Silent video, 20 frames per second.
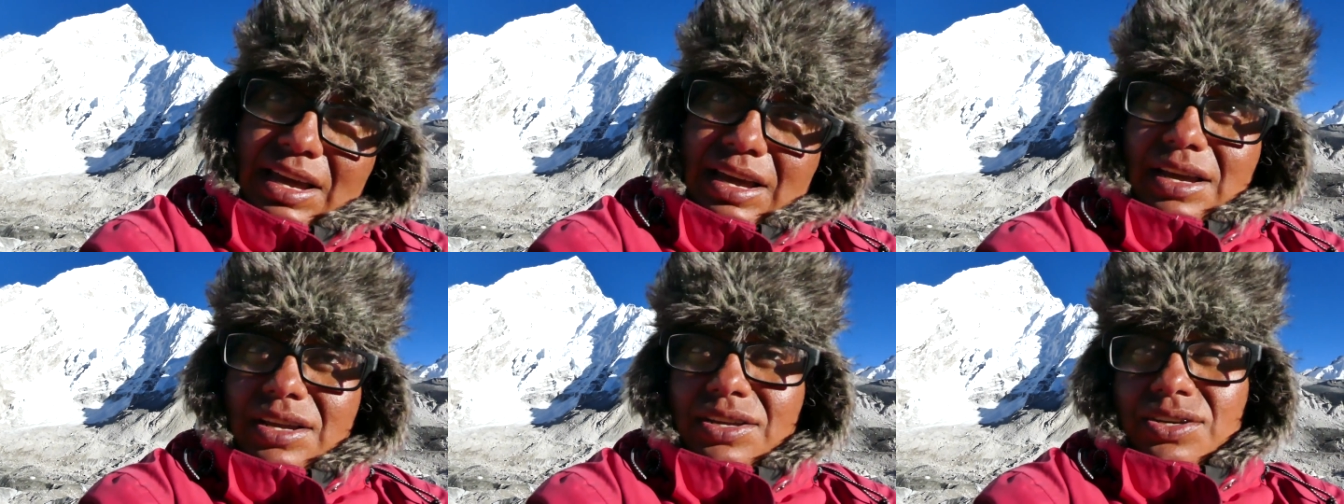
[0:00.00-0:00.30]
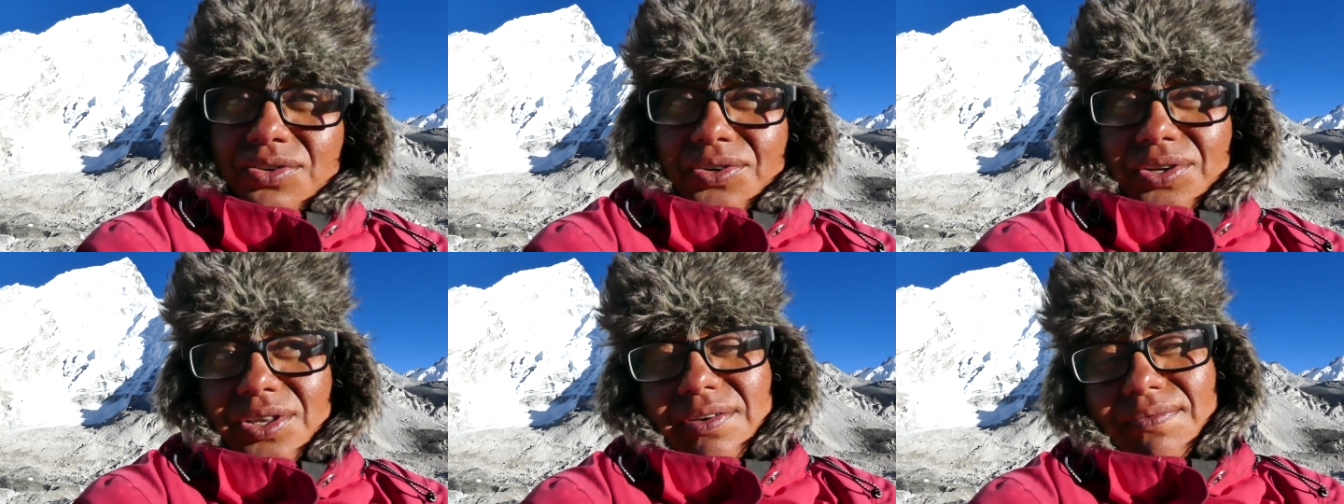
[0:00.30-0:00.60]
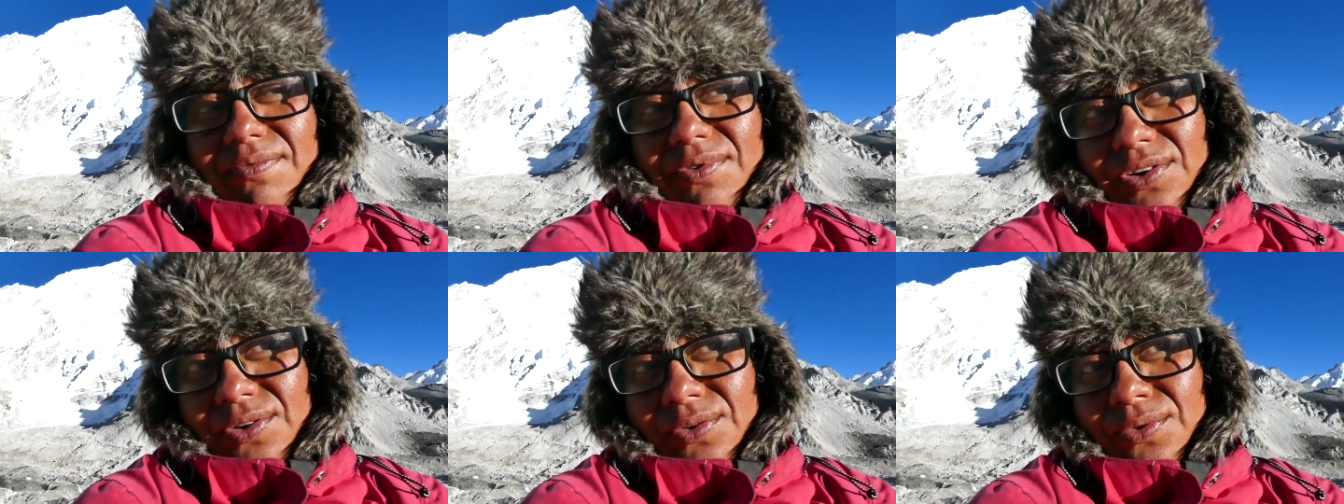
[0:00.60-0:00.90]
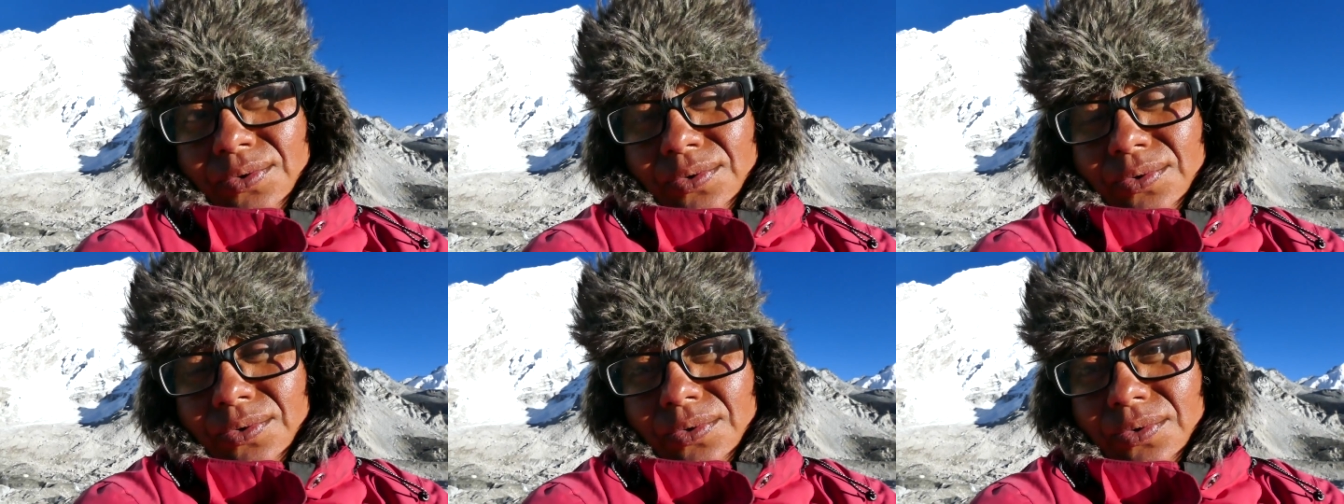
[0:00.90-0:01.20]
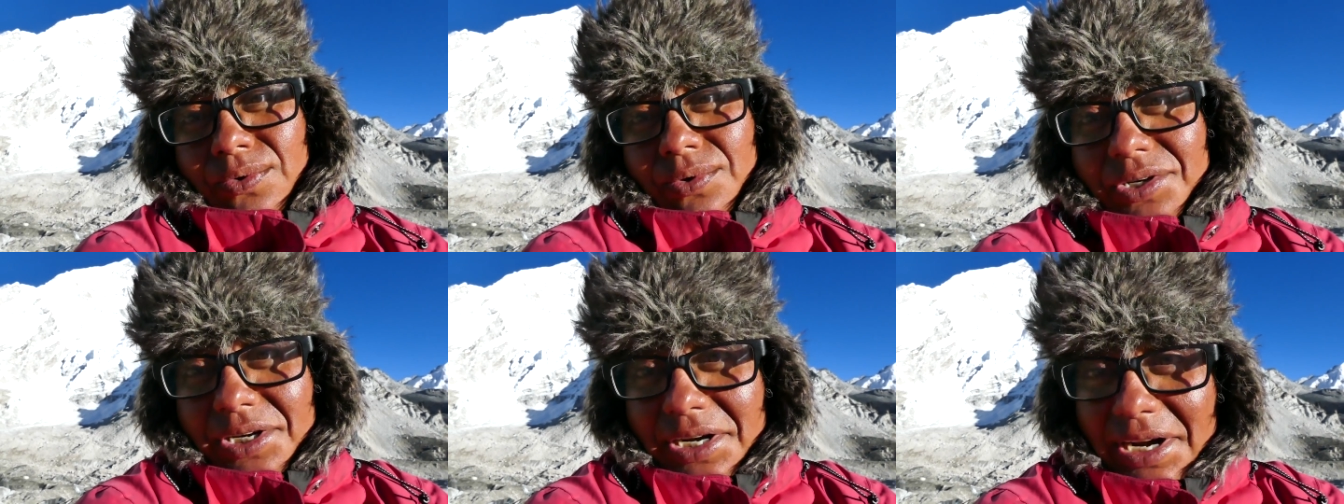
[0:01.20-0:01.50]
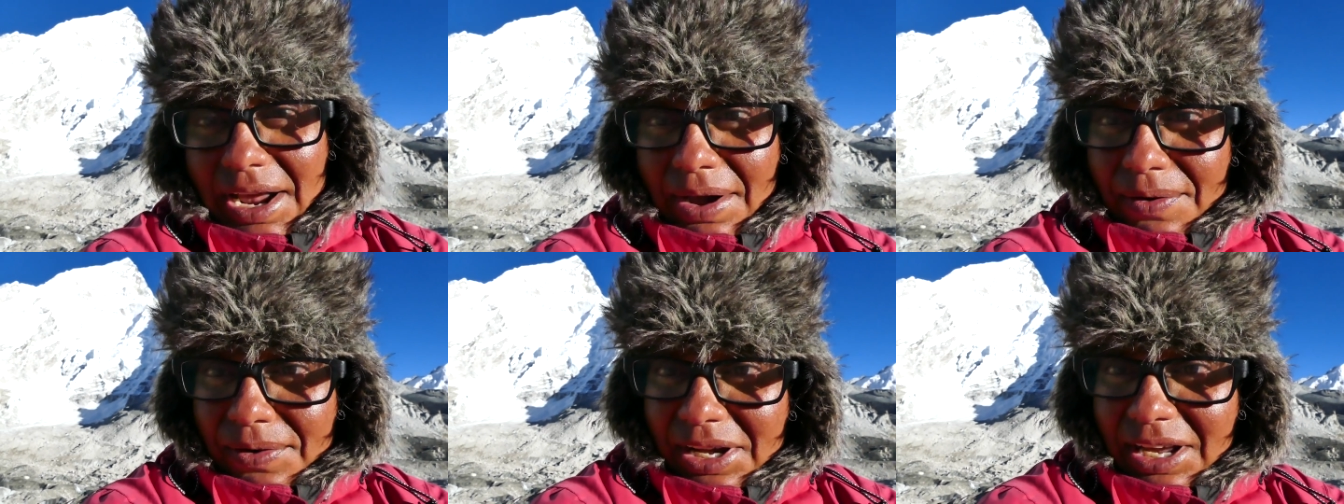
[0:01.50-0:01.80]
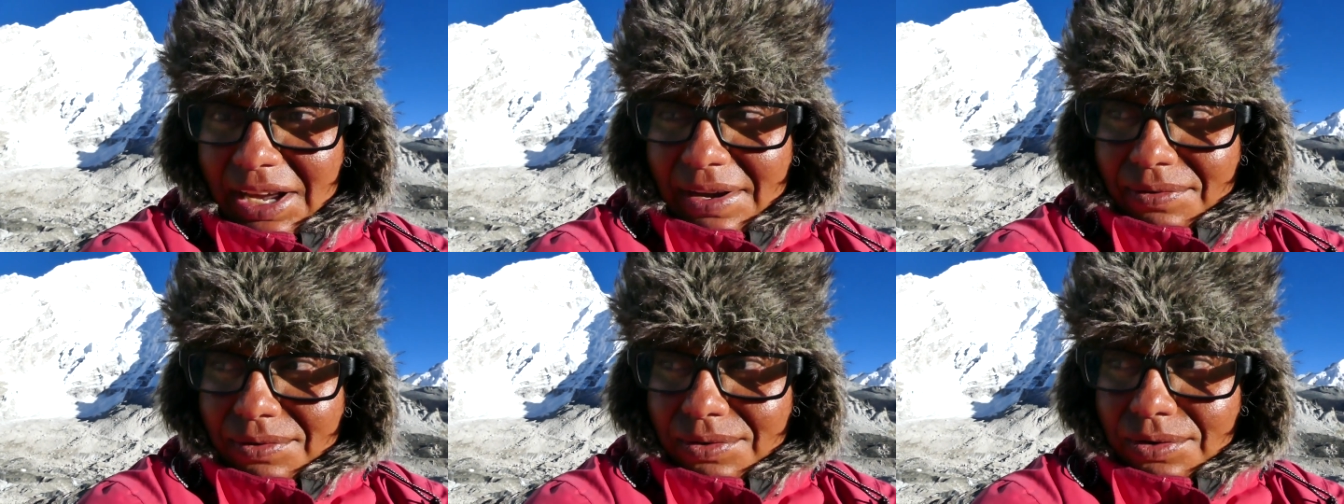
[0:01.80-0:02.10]
enjoyed the view. Now I
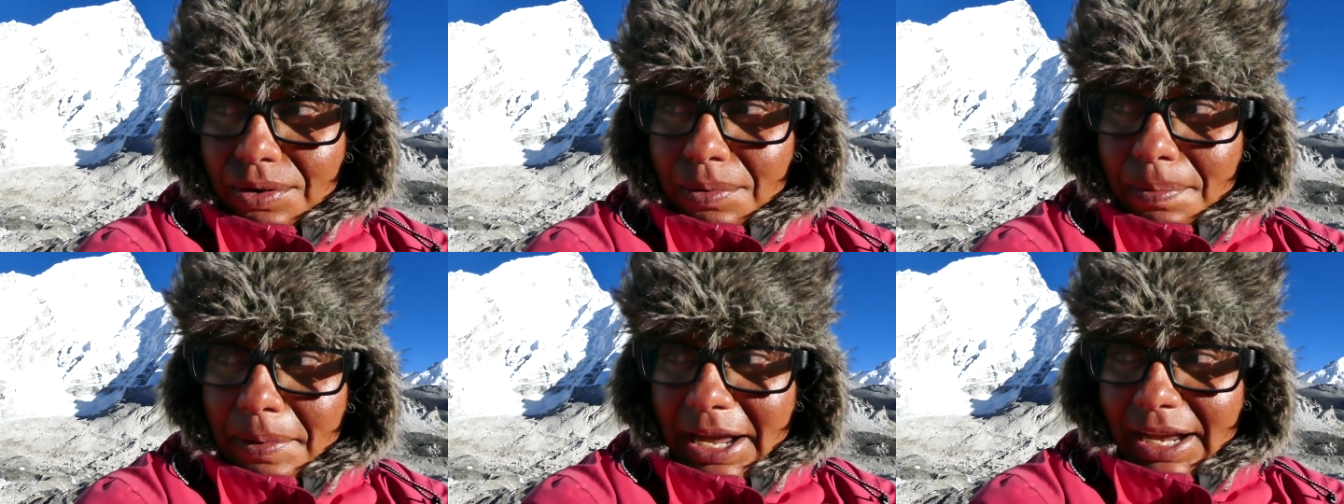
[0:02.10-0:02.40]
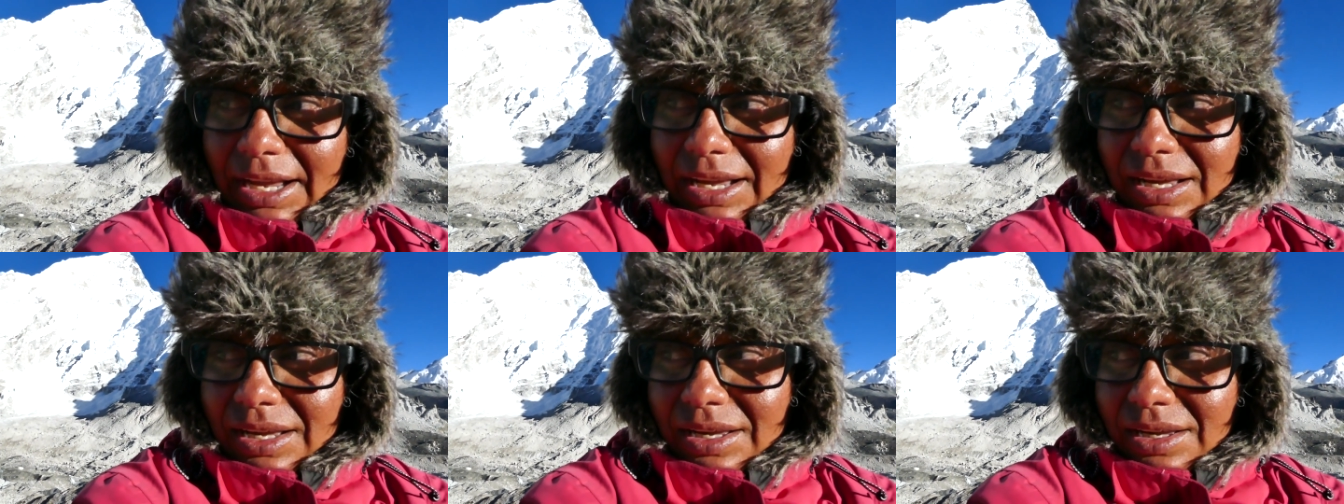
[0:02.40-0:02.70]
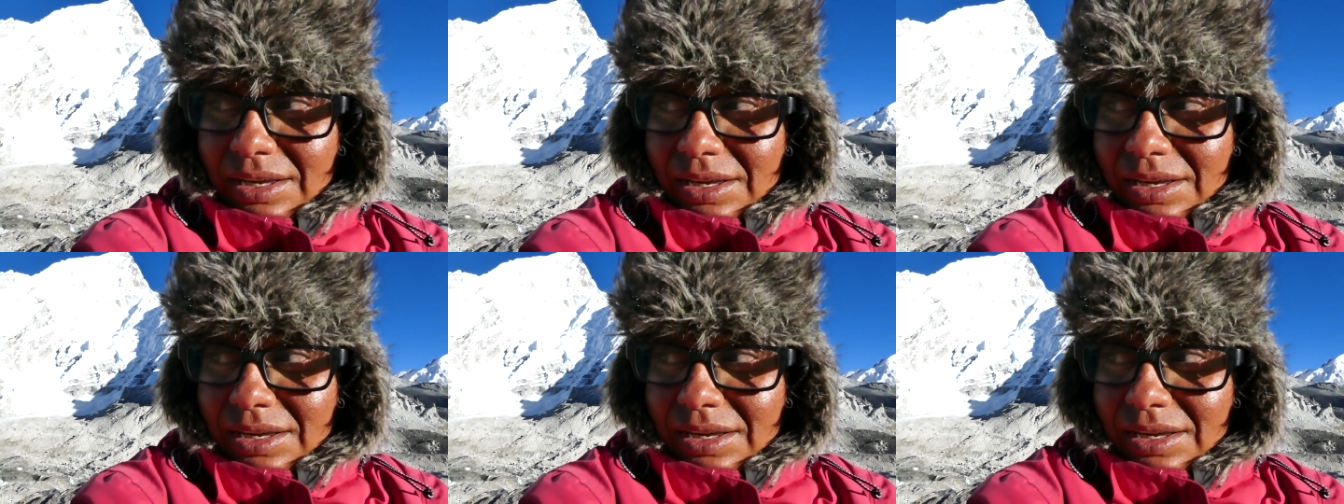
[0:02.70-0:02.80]
have to go back